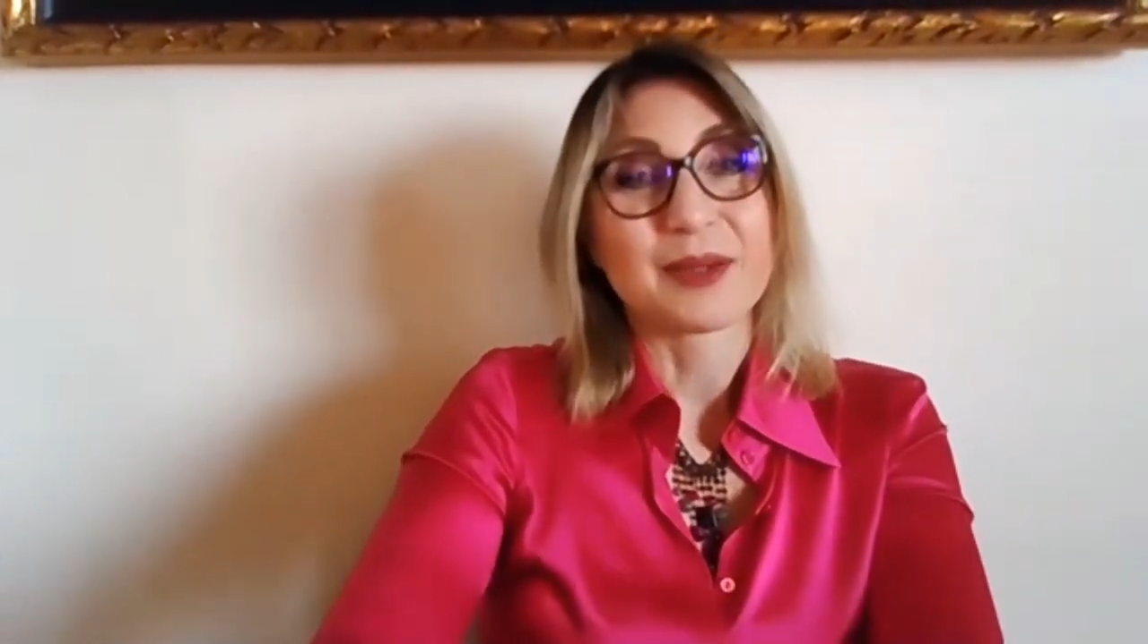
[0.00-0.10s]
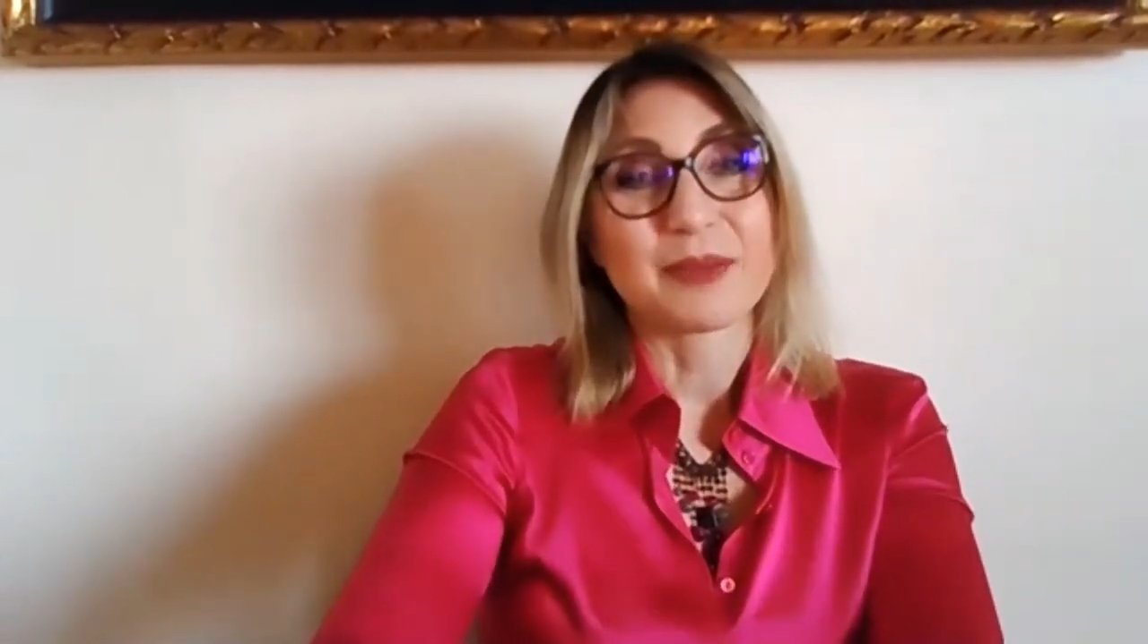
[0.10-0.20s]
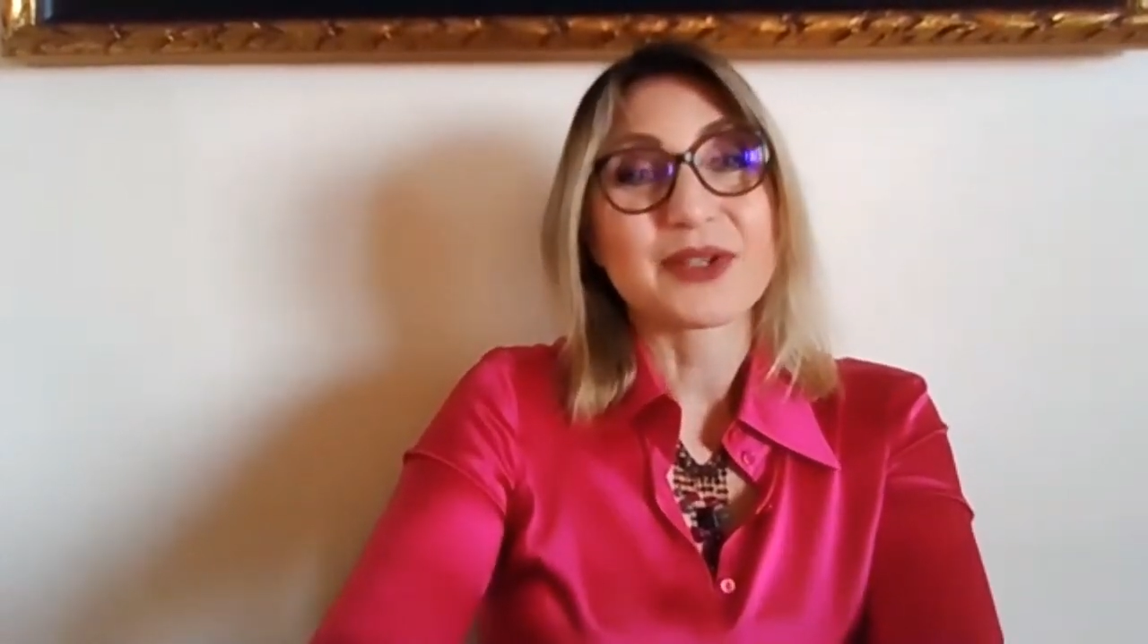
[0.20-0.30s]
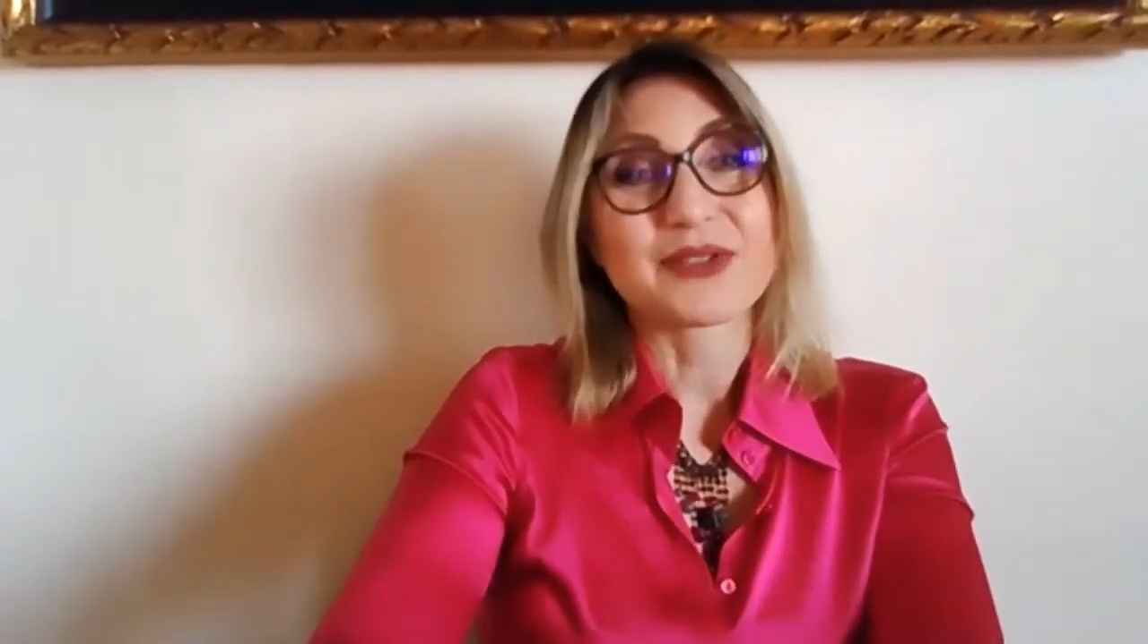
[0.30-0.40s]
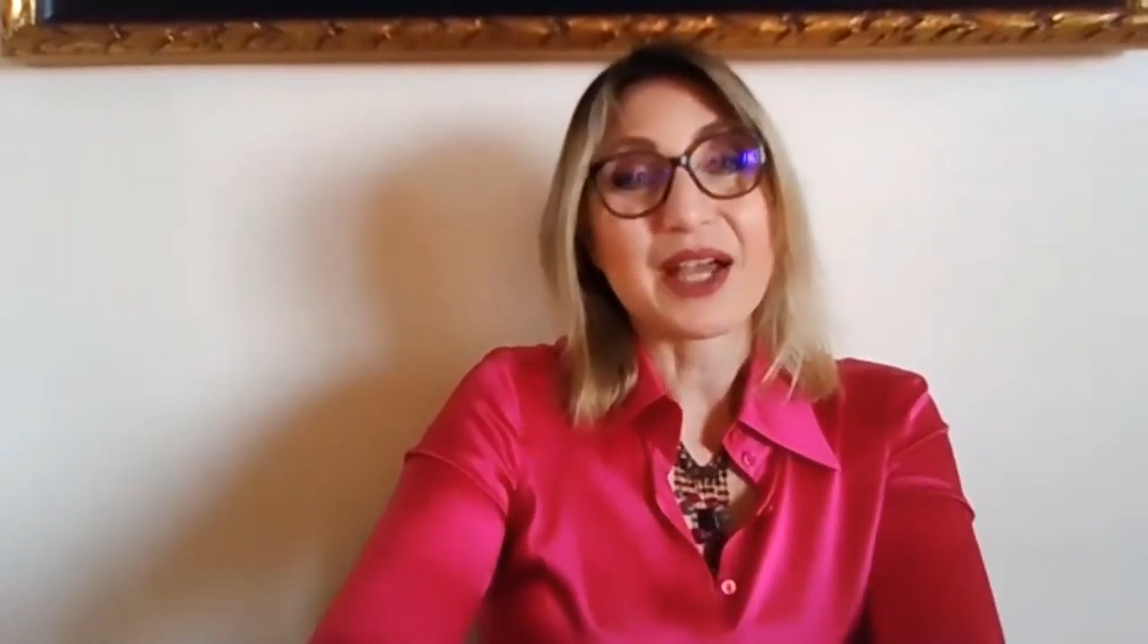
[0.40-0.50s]

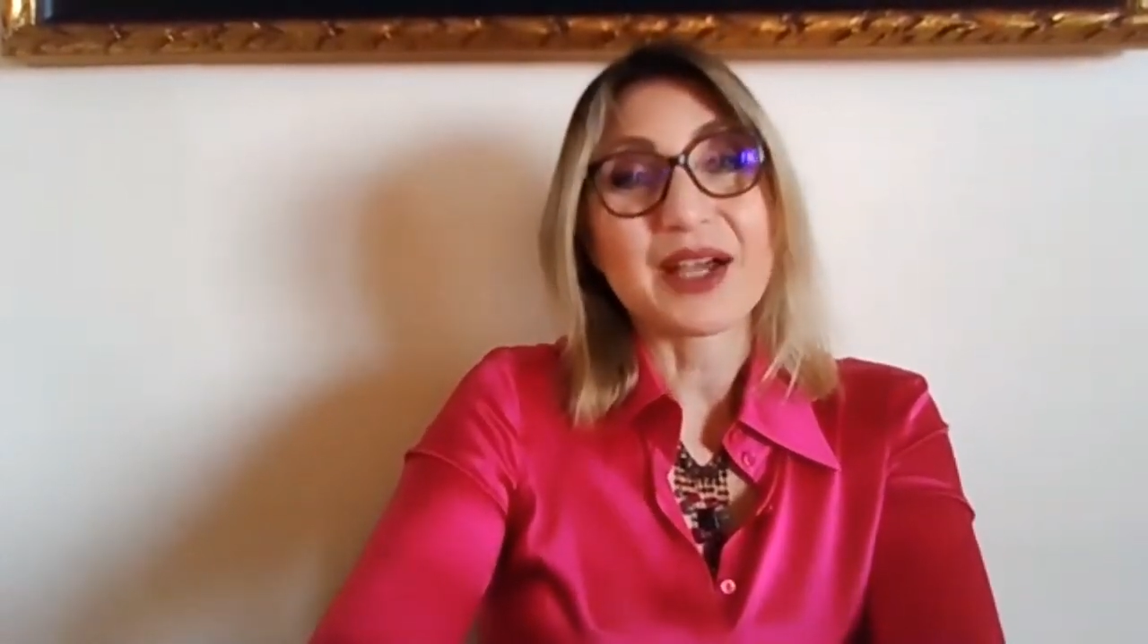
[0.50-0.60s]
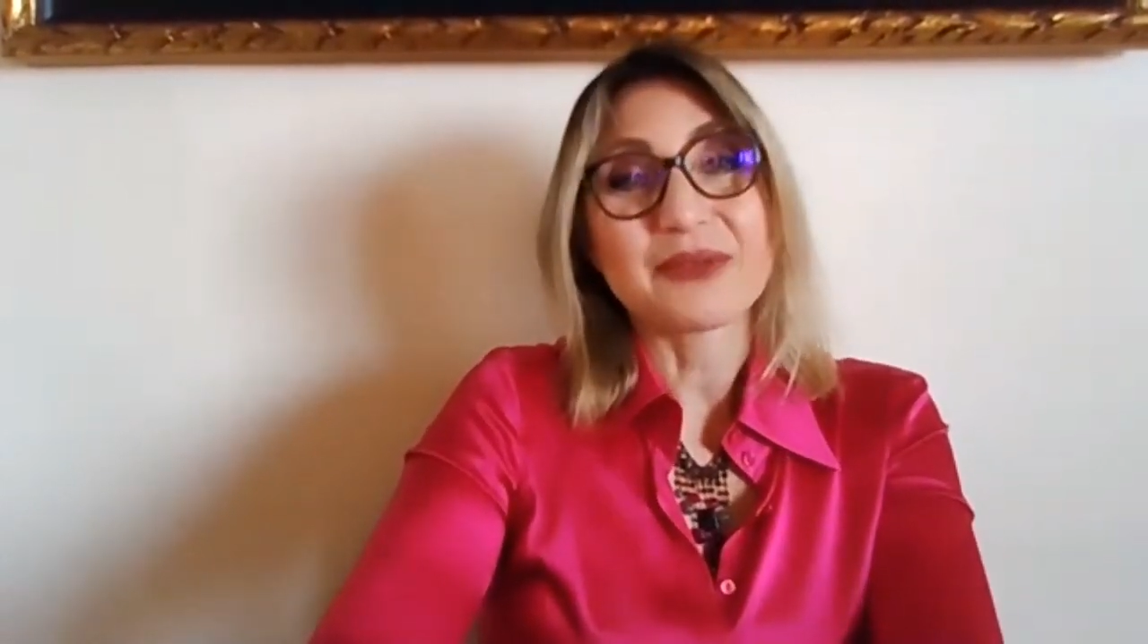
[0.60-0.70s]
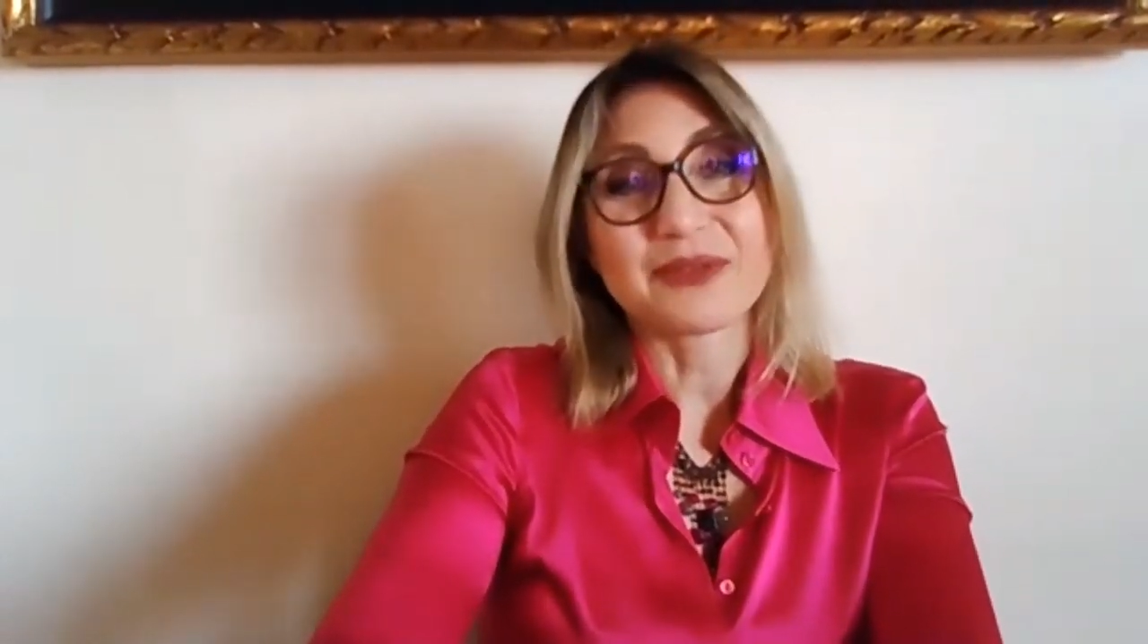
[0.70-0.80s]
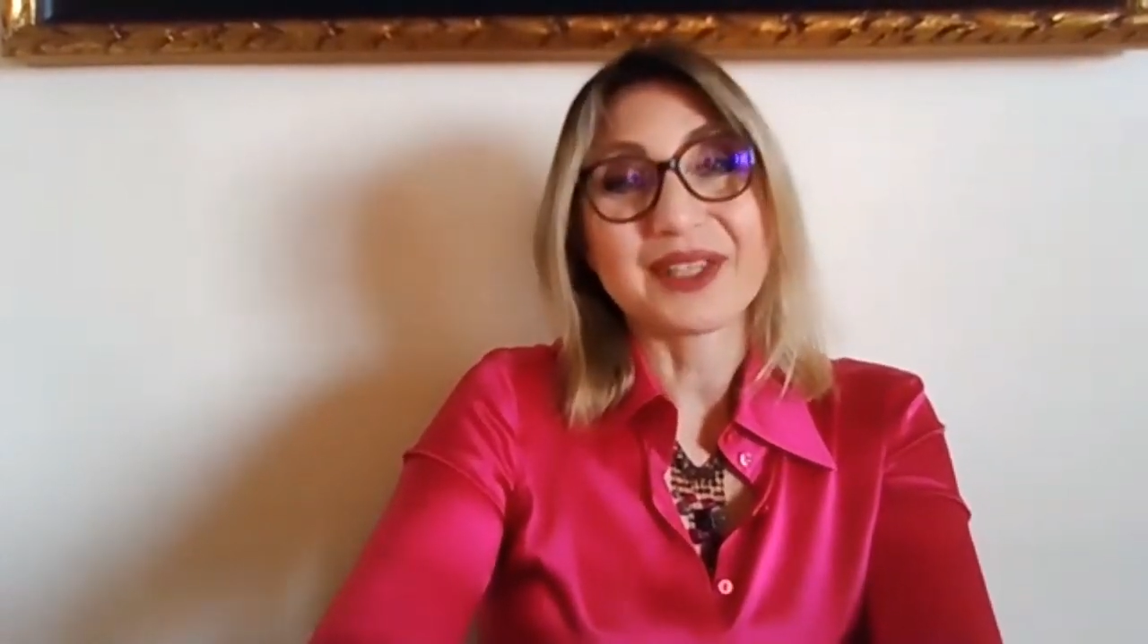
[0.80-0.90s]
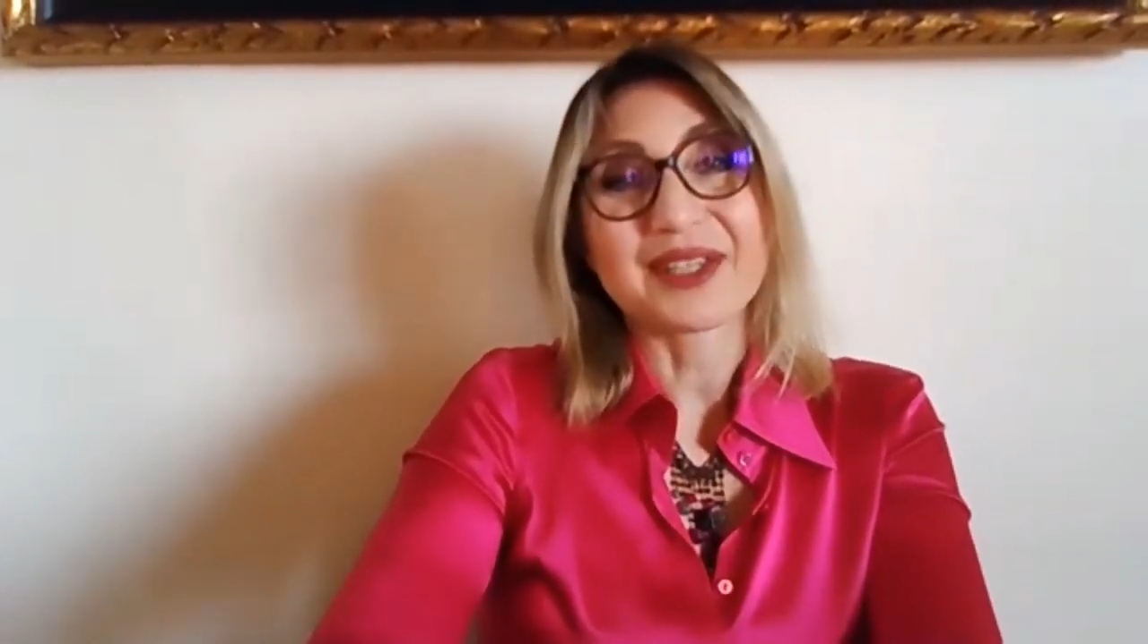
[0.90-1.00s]
Because I
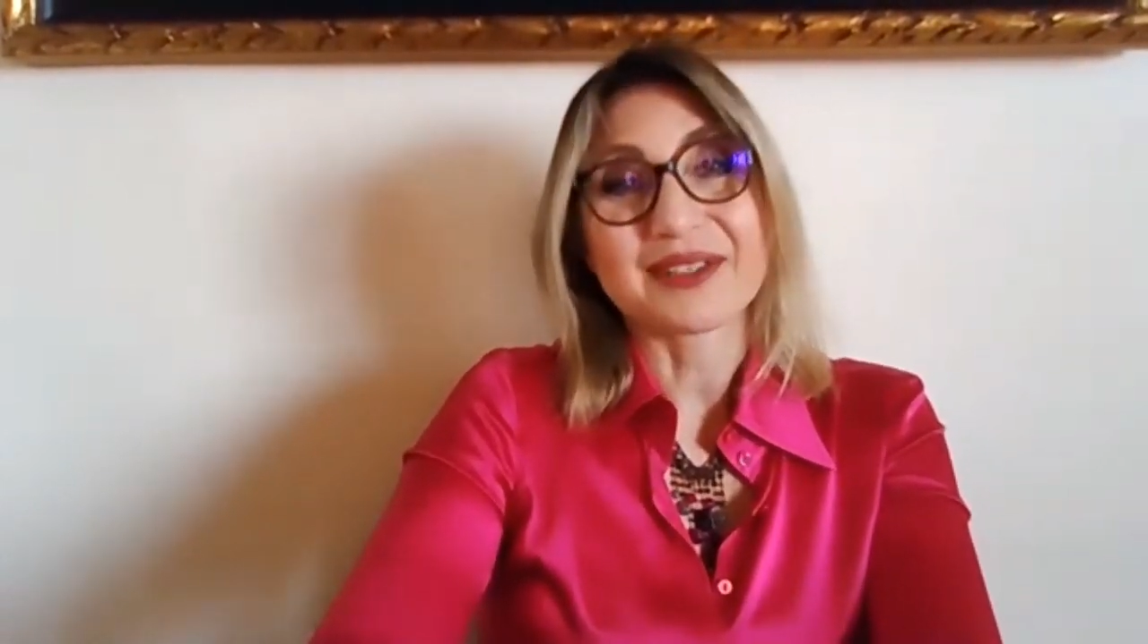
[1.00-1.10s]
think